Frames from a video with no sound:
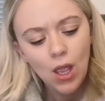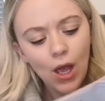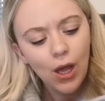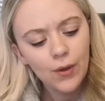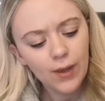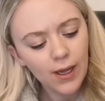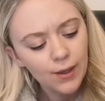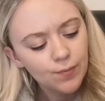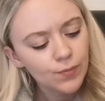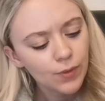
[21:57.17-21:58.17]
going. Okay.
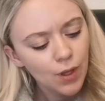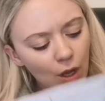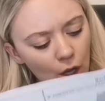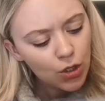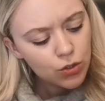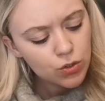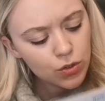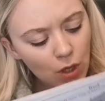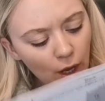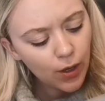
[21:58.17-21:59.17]
So
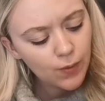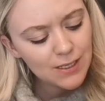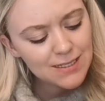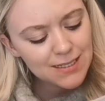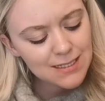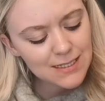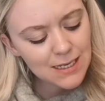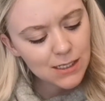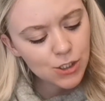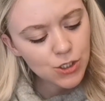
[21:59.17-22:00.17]

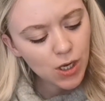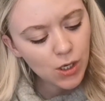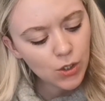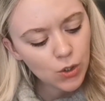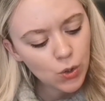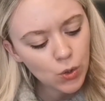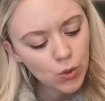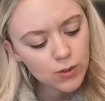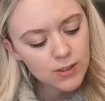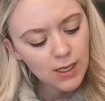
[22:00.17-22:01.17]
stitch a
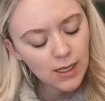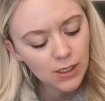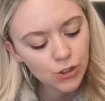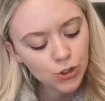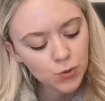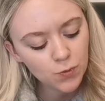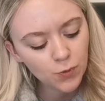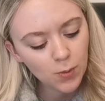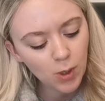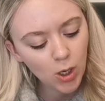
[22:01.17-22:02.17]
1/4 inch
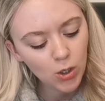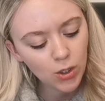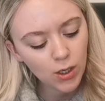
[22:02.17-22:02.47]
from long